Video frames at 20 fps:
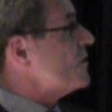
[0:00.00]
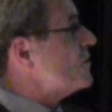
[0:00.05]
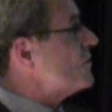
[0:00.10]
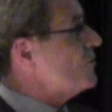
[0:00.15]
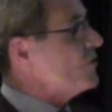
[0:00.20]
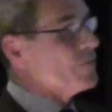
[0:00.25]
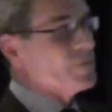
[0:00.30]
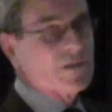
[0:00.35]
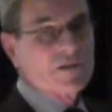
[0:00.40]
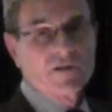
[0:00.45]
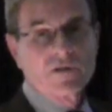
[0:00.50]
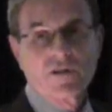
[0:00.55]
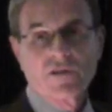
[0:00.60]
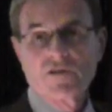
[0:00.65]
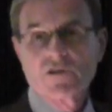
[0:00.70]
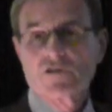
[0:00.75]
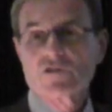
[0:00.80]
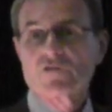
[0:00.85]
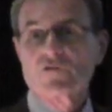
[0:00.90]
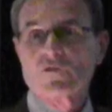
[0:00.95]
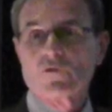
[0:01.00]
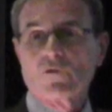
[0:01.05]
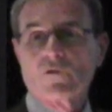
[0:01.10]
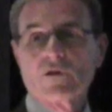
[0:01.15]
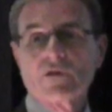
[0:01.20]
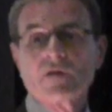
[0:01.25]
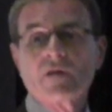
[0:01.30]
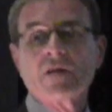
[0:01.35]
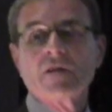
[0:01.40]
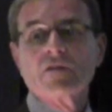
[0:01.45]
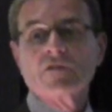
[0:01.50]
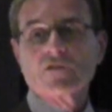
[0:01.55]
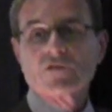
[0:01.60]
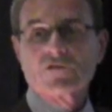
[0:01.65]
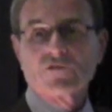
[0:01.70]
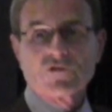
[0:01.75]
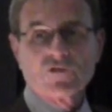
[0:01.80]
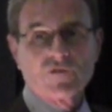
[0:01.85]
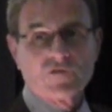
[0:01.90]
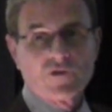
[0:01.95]
distributed on this floor to
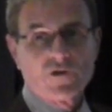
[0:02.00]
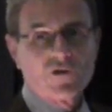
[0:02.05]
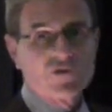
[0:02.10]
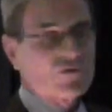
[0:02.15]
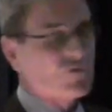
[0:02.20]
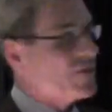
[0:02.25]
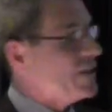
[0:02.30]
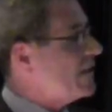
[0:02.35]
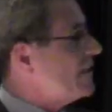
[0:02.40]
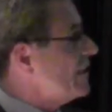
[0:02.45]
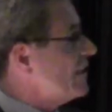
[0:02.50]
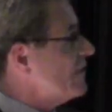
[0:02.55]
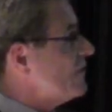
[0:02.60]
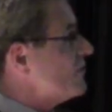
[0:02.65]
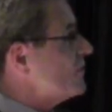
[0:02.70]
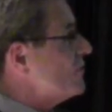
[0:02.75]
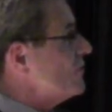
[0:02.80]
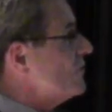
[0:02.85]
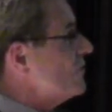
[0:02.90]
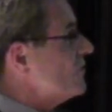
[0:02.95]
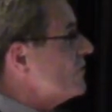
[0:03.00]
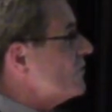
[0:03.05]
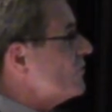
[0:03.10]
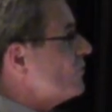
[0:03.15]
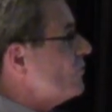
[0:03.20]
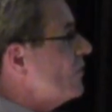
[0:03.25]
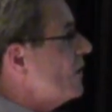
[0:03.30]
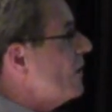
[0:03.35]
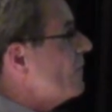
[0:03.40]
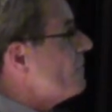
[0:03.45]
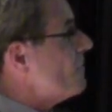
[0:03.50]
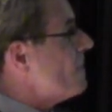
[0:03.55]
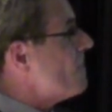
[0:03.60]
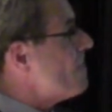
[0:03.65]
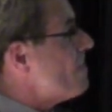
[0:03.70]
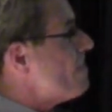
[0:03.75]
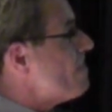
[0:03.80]
serve those grade level students as well.